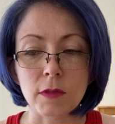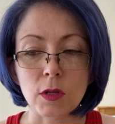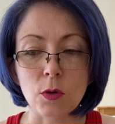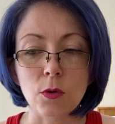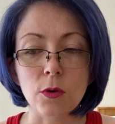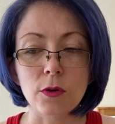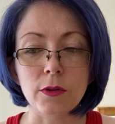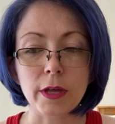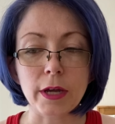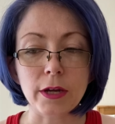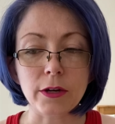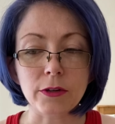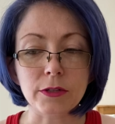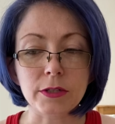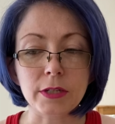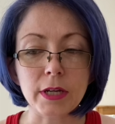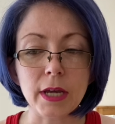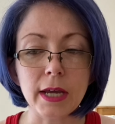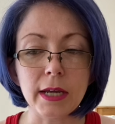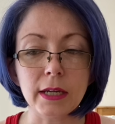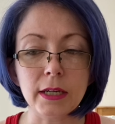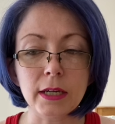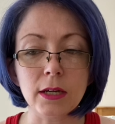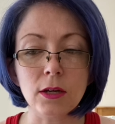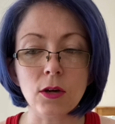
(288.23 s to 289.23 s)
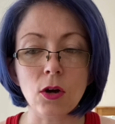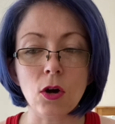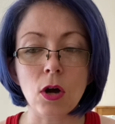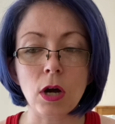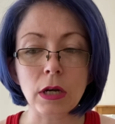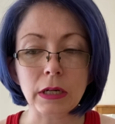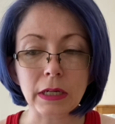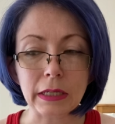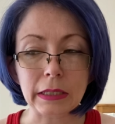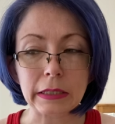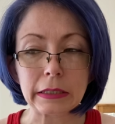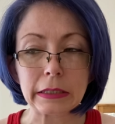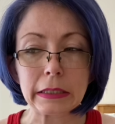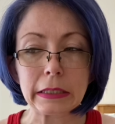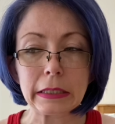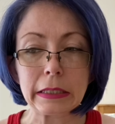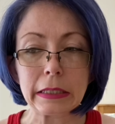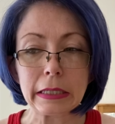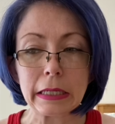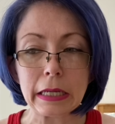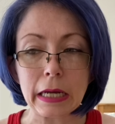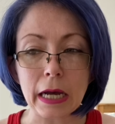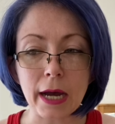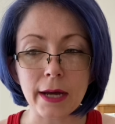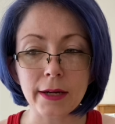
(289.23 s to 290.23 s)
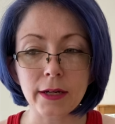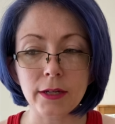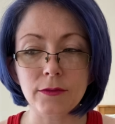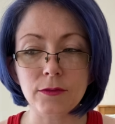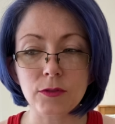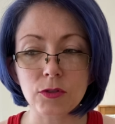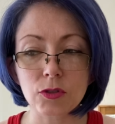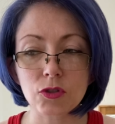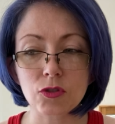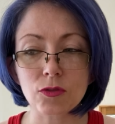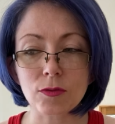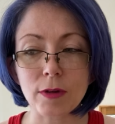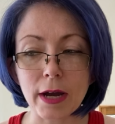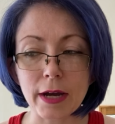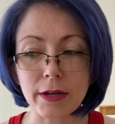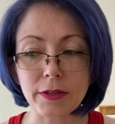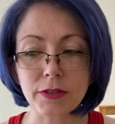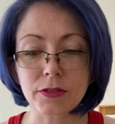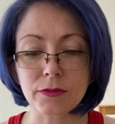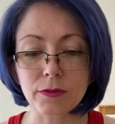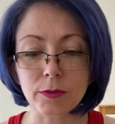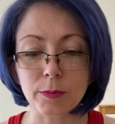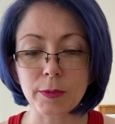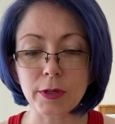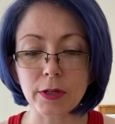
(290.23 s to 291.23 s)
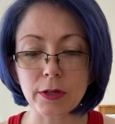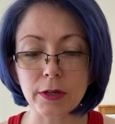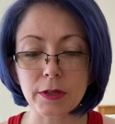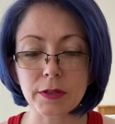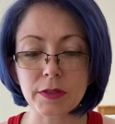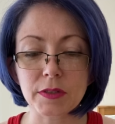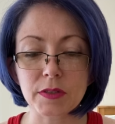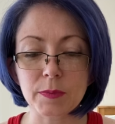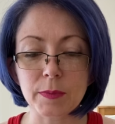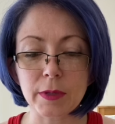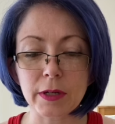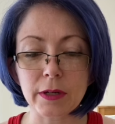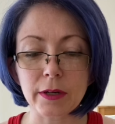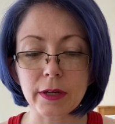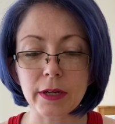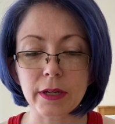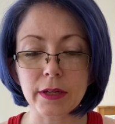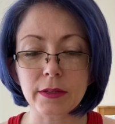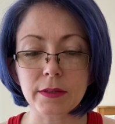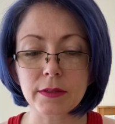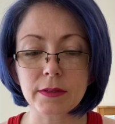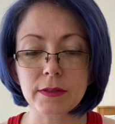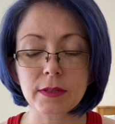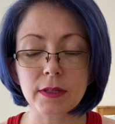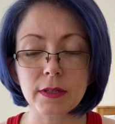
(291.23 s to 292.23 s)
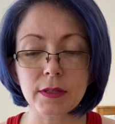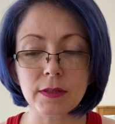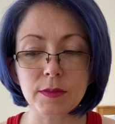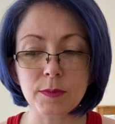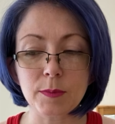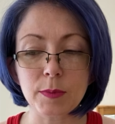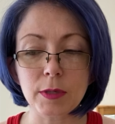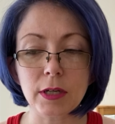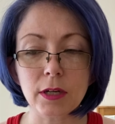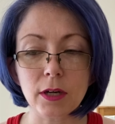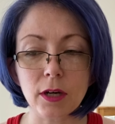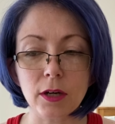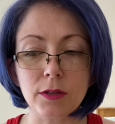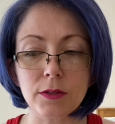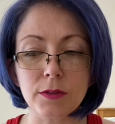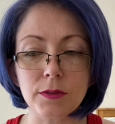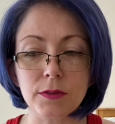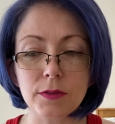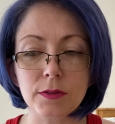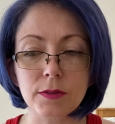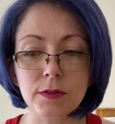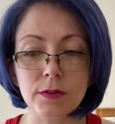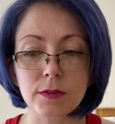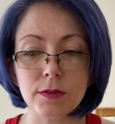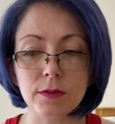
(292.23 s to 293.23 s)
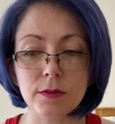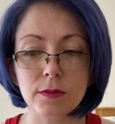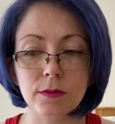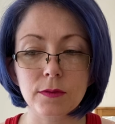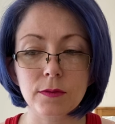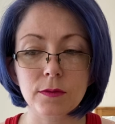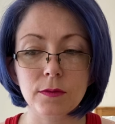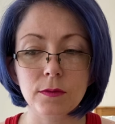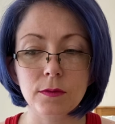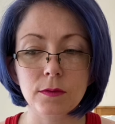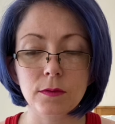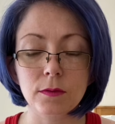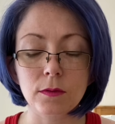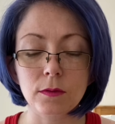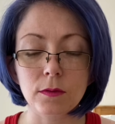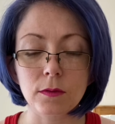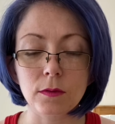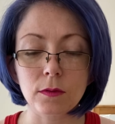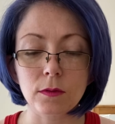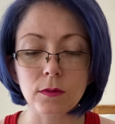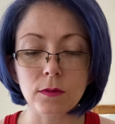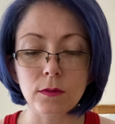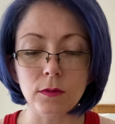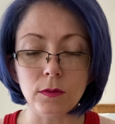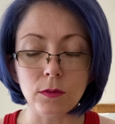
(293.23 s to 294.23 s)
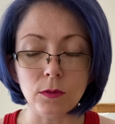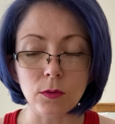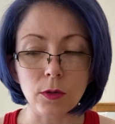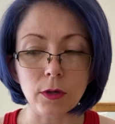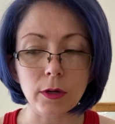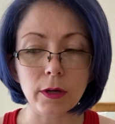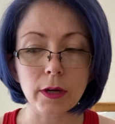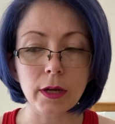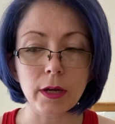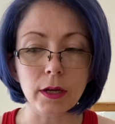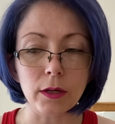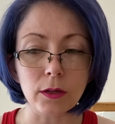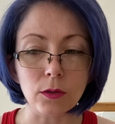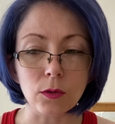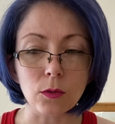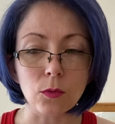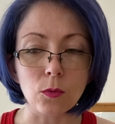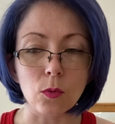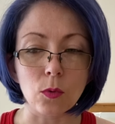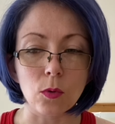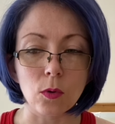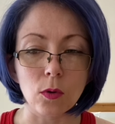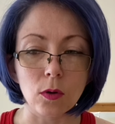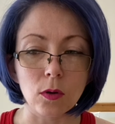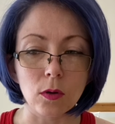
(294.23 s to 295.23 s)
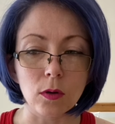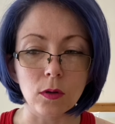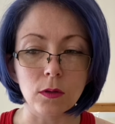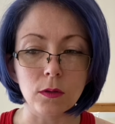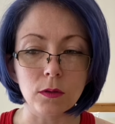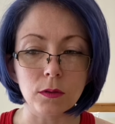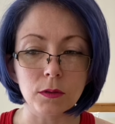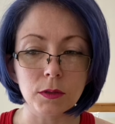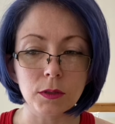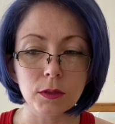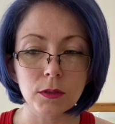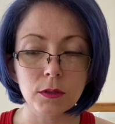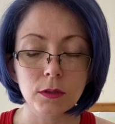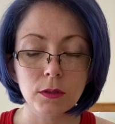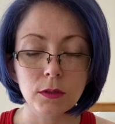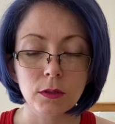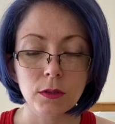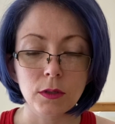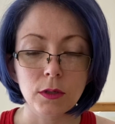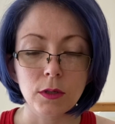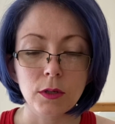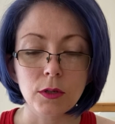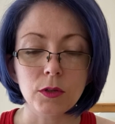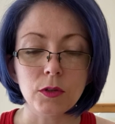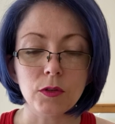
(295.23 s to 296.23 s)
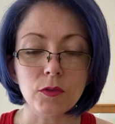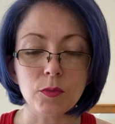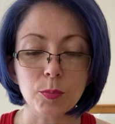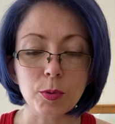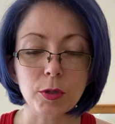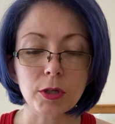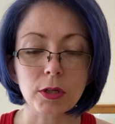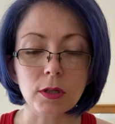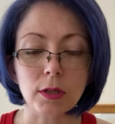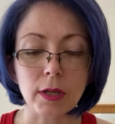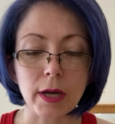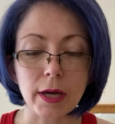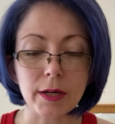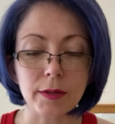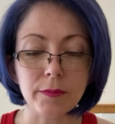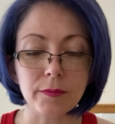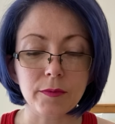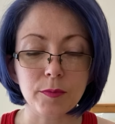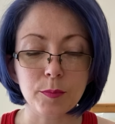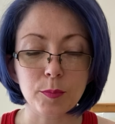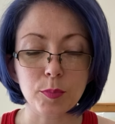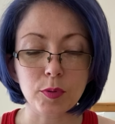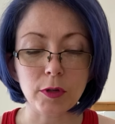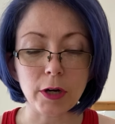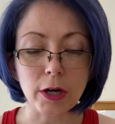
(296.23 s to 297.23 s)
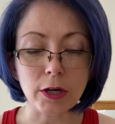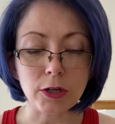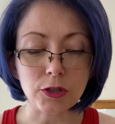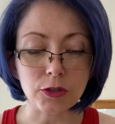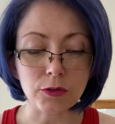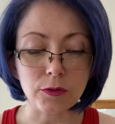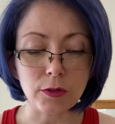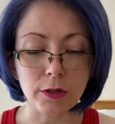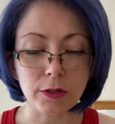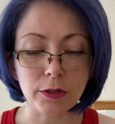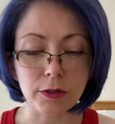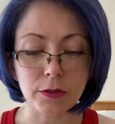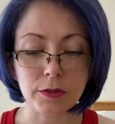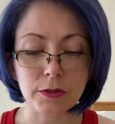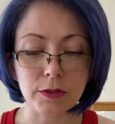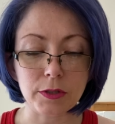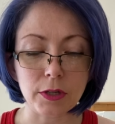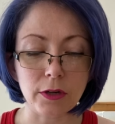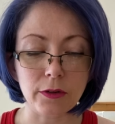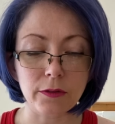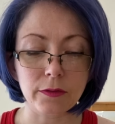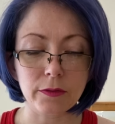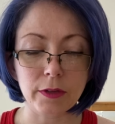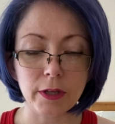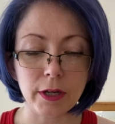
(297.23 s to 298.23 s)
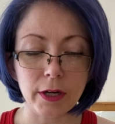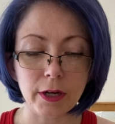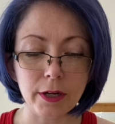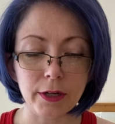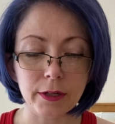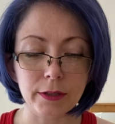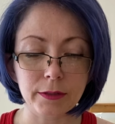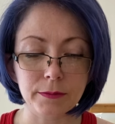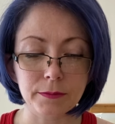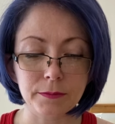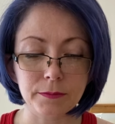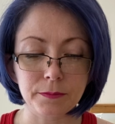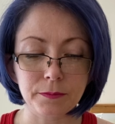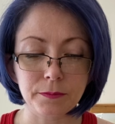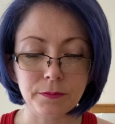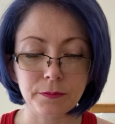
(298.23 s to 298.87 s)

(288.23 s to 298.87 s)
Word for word: or that you're taking on a lot of stress from your experience, is because your inner world, you've put a lot of pressure on yourself there.